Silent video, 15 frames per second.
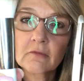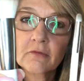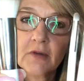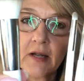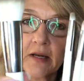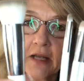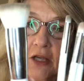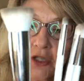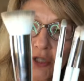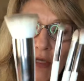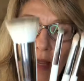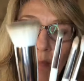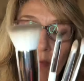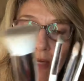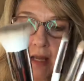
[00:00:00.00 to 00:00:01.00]
foundation
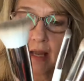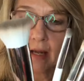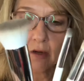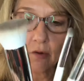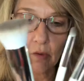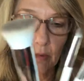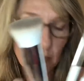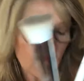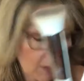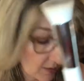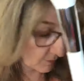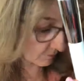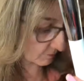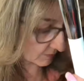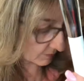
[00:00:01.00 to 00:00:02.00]
applicator
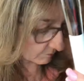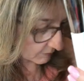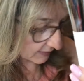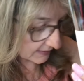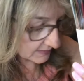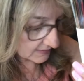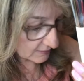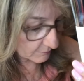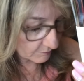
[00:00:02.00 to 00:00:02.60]
and blender,